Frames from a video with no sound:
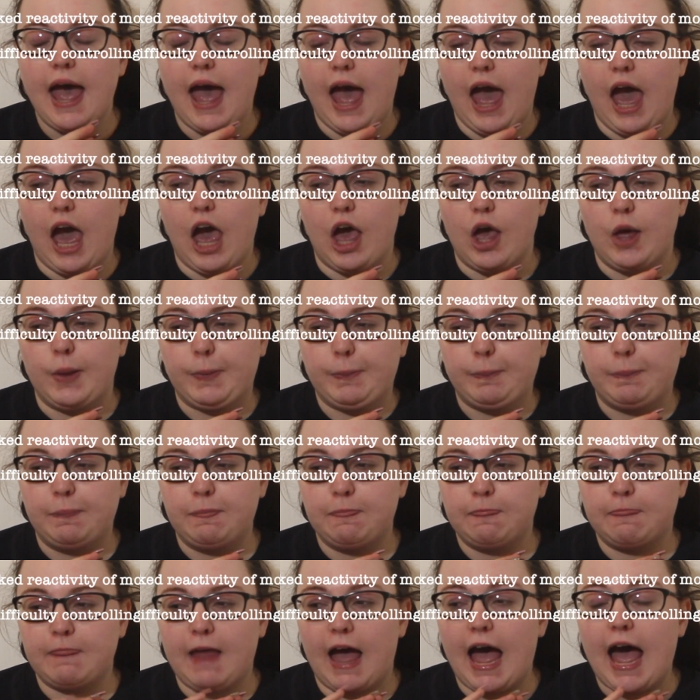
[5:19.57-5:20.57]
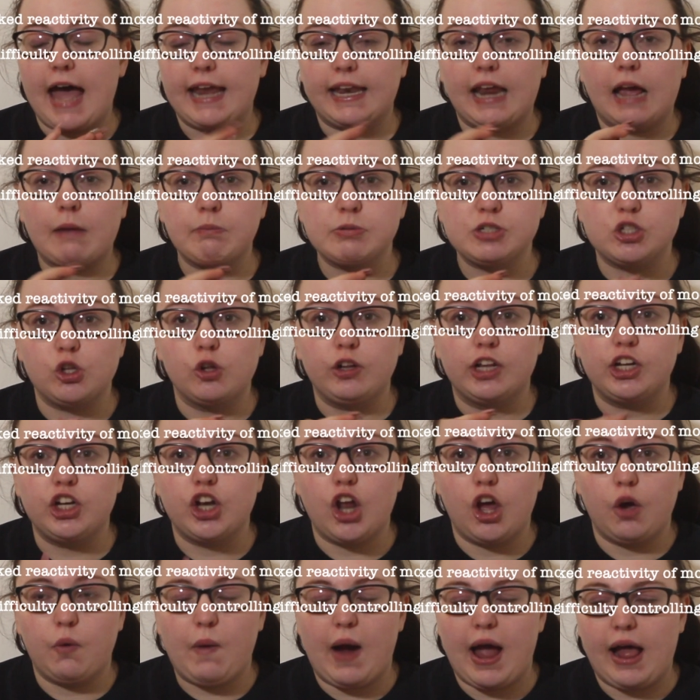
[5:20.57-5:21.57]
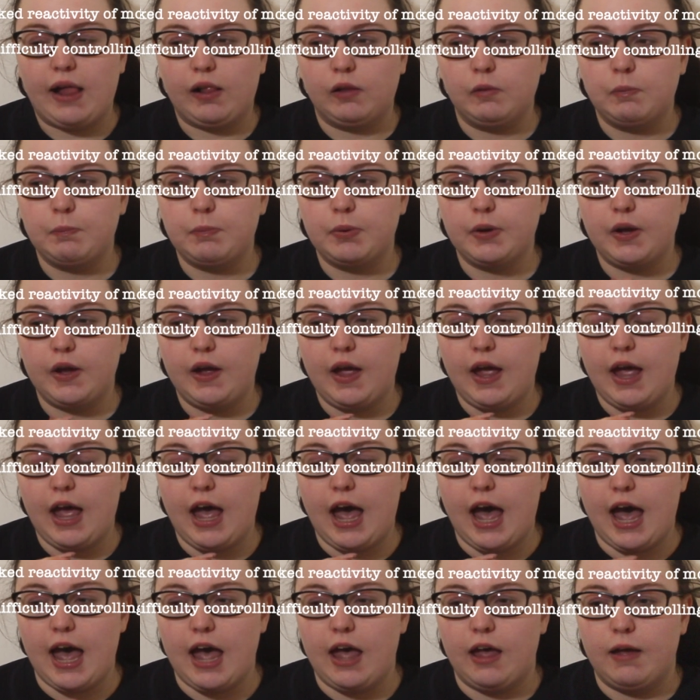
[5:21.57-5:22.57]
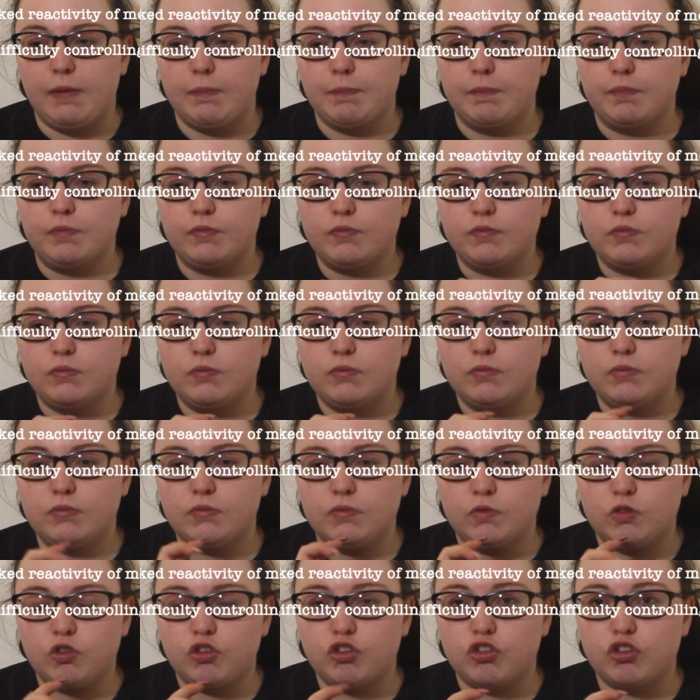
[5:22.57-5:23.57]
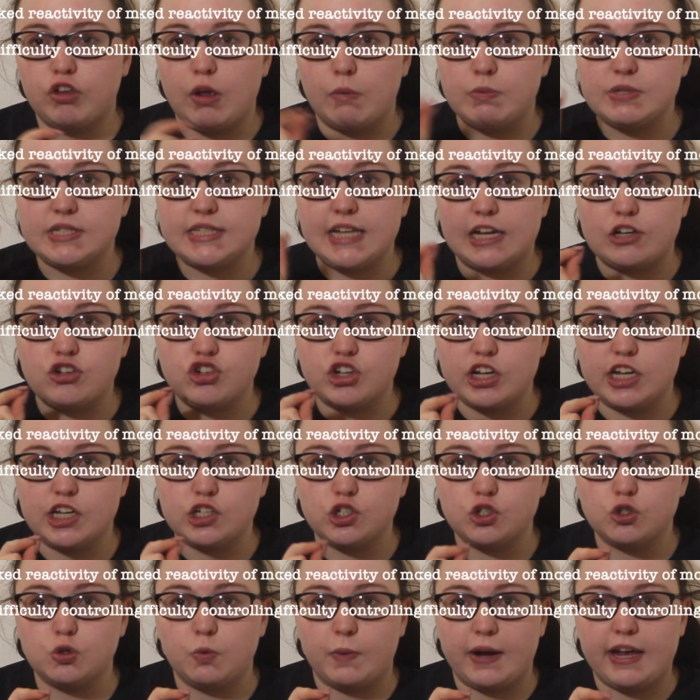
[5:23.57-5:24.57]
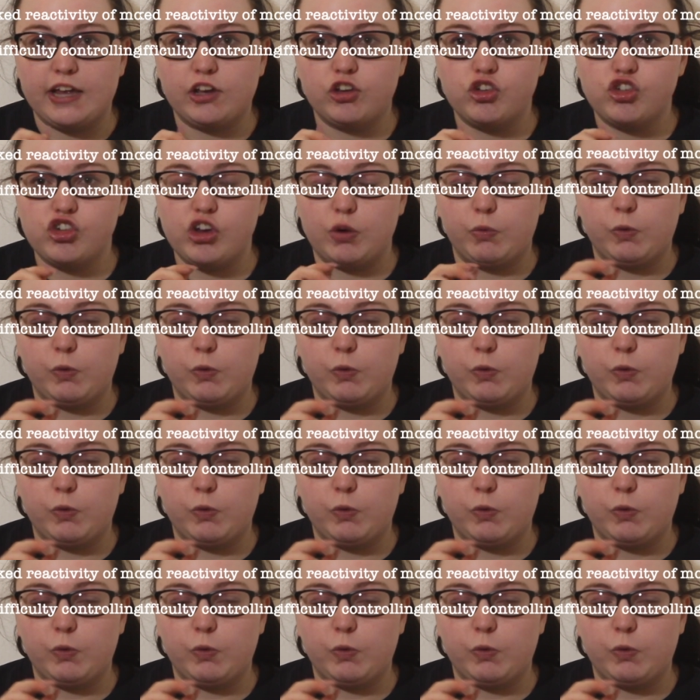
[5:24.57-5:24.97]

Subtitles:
I had absolutely no help. It was literally a switch.